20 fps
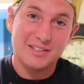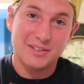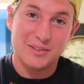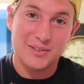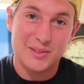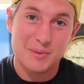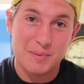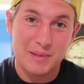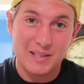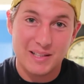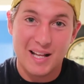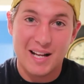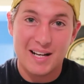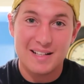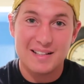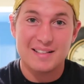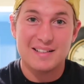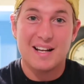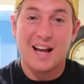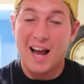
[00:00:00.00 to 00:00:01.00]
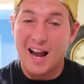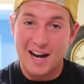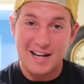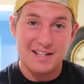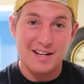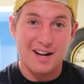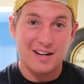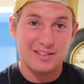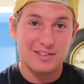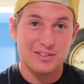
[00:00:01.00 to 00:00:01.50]
so there's gonna be a lot of eye
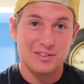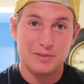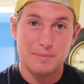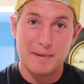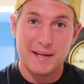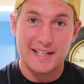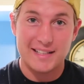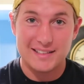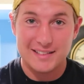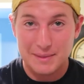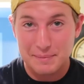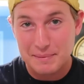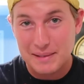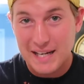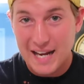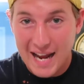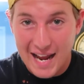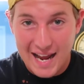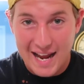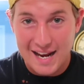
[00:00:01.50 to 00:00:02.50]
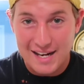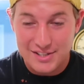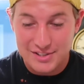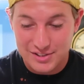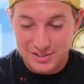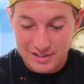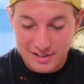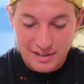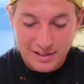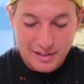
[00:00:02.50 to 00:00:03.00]
doctors making some cash.